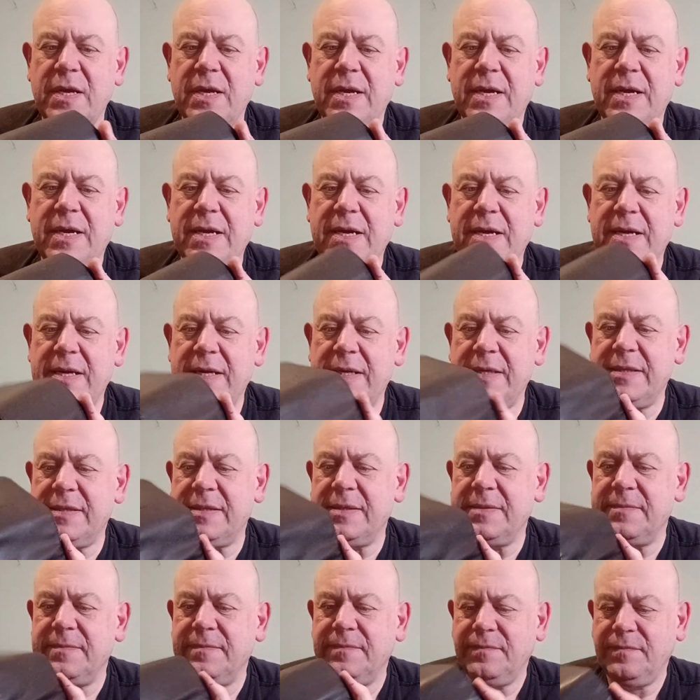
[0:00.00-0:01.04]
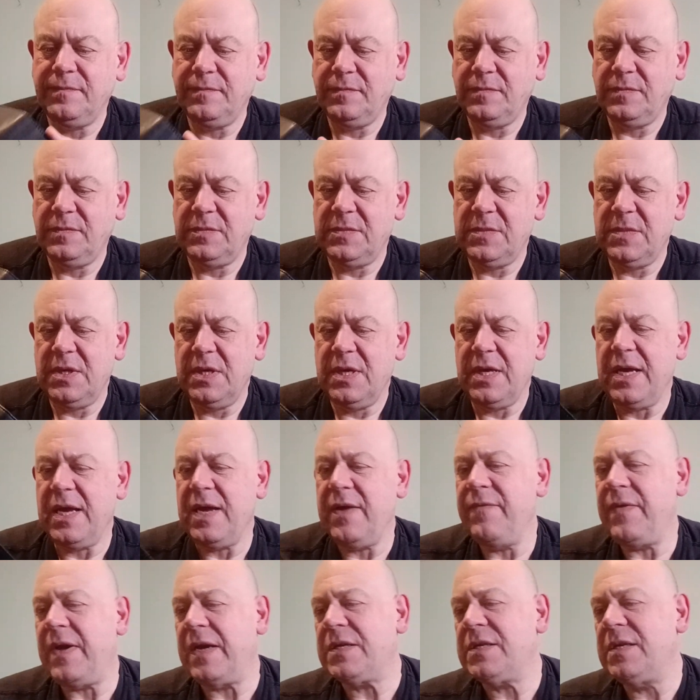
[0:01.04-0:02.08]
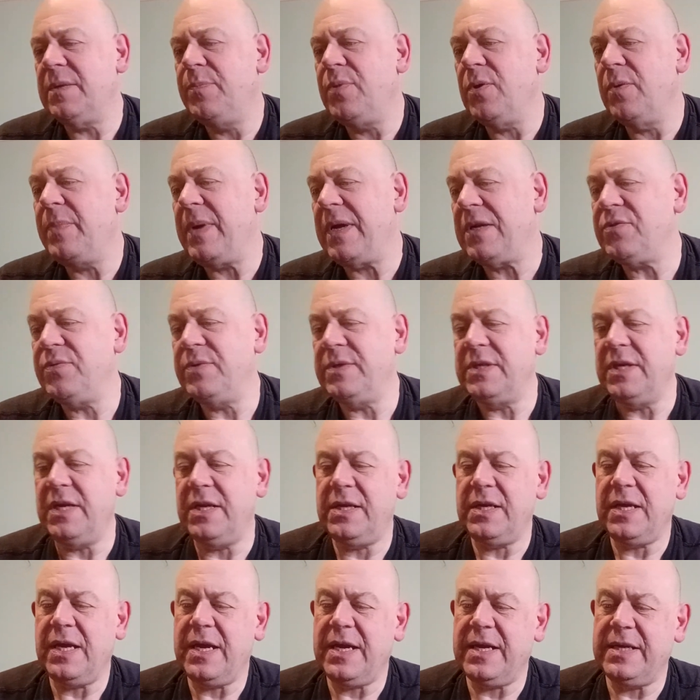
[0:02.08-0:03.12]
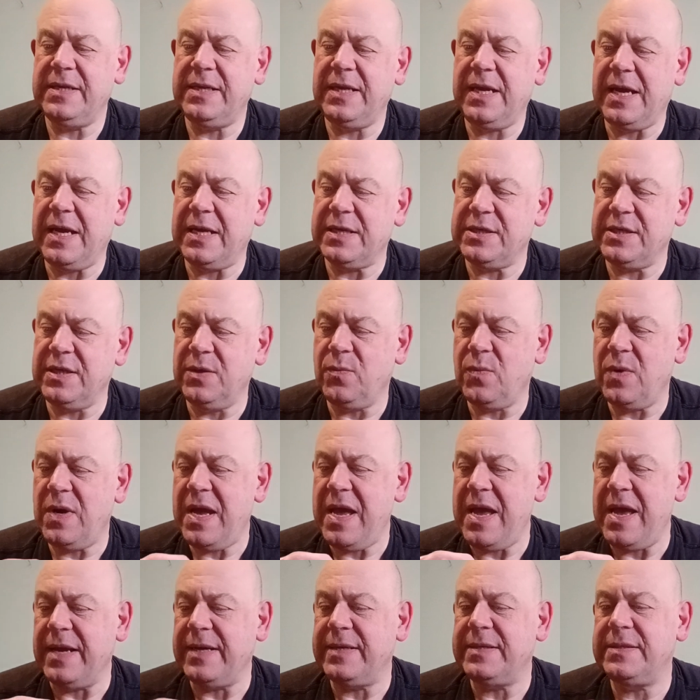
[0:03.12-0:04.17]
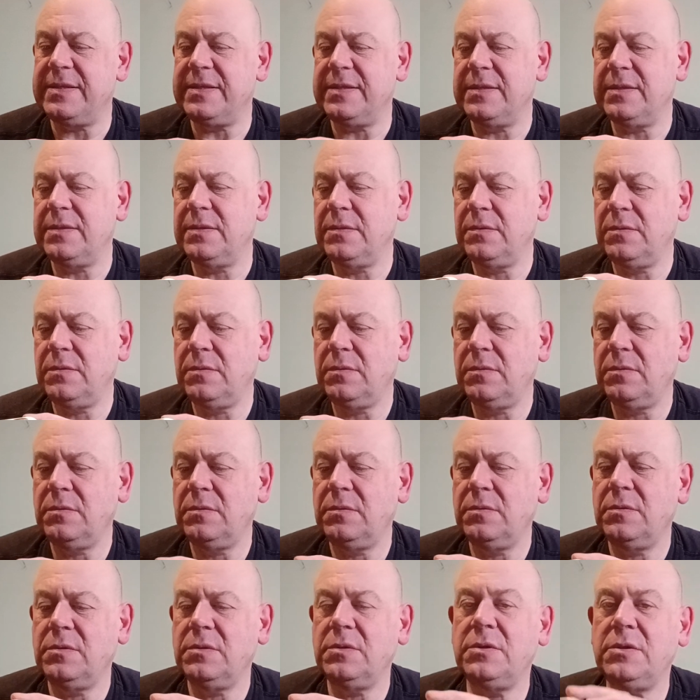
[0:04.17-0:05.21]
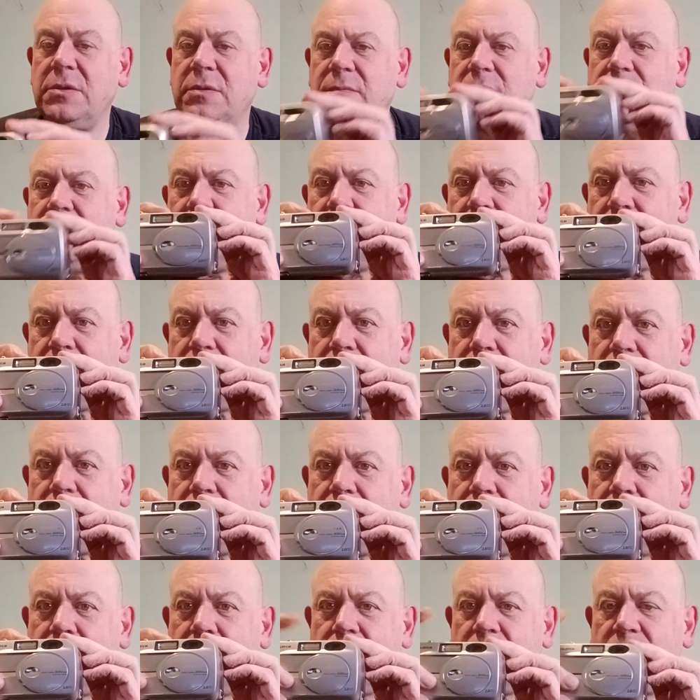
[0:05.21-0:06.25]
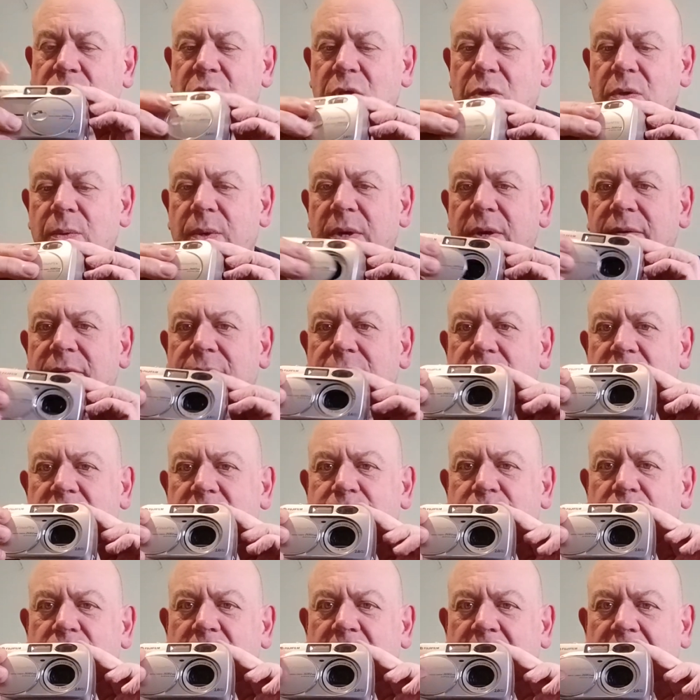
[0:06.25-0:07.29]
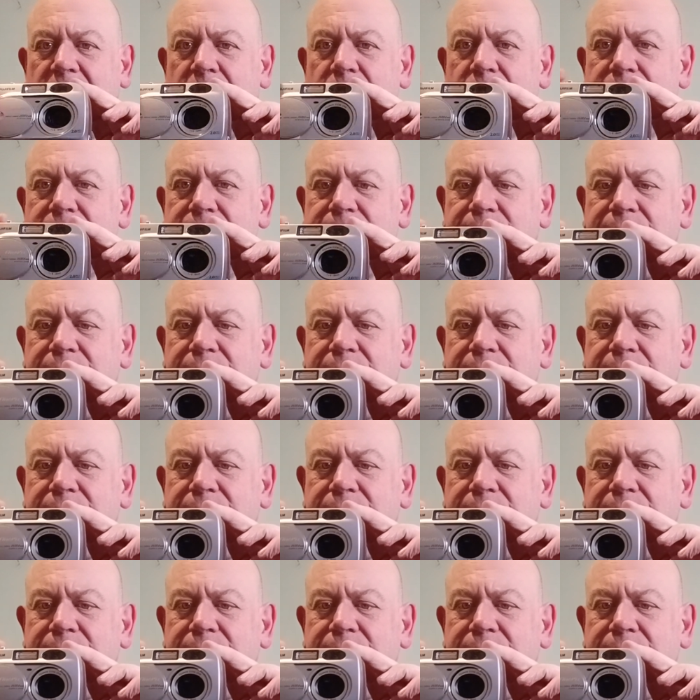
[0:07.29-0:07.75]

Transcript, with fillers: And I've actually put batteries in and it actually works. Mm. oh, wait, you've got to pull that out.